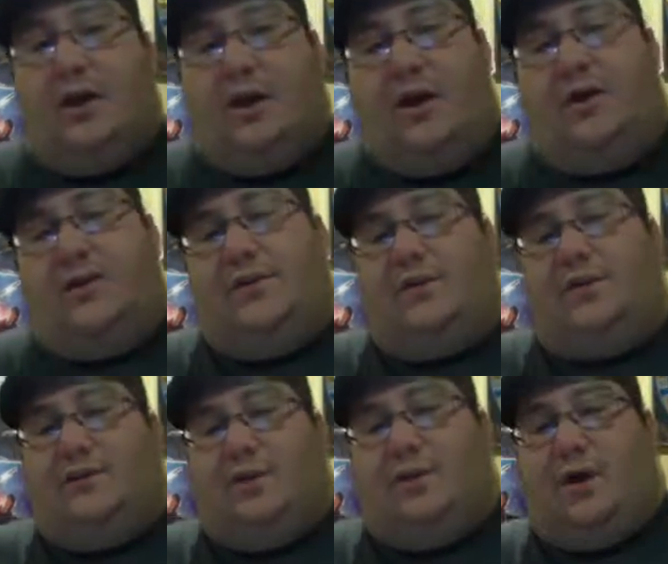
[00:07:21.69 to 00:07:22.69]

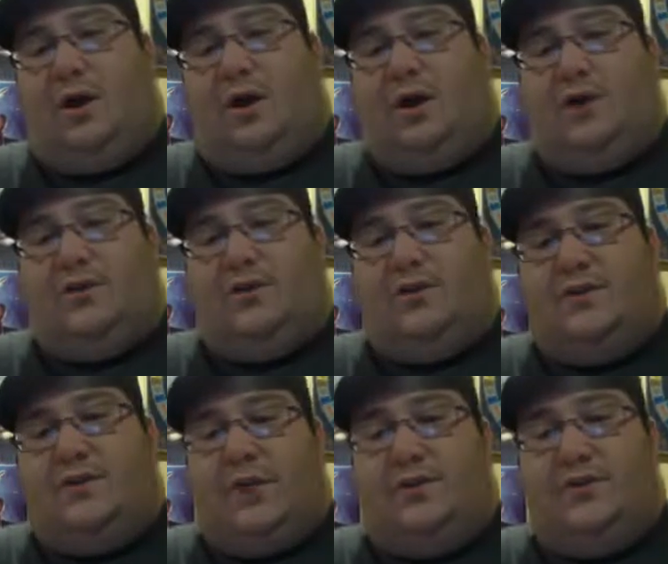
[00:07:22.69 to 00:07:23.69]
until we
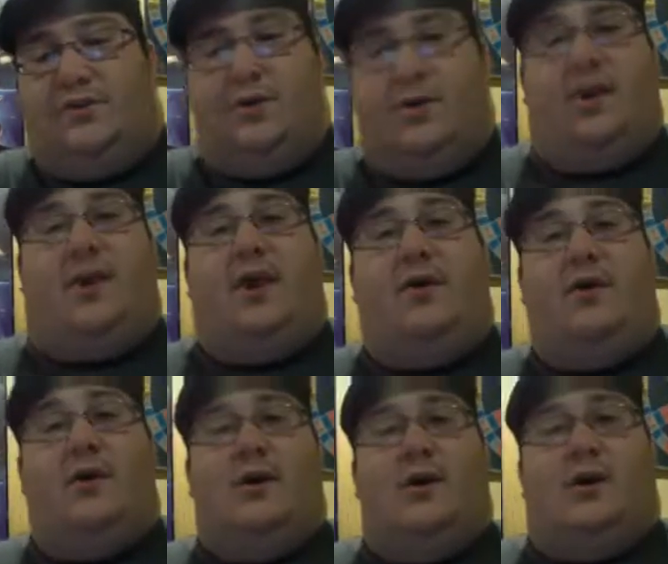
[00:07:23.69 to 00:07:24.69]
get this straightened out.
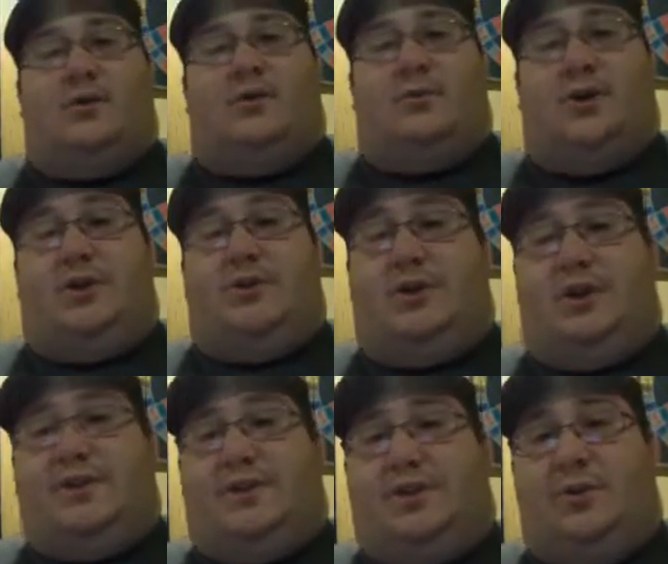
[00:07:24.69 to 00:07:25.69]
So make sure you
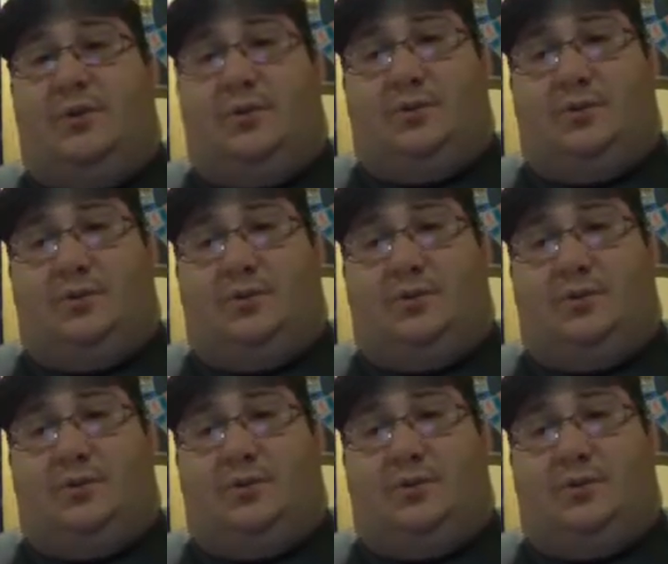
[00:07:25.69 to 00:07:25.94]
guys stay tuned.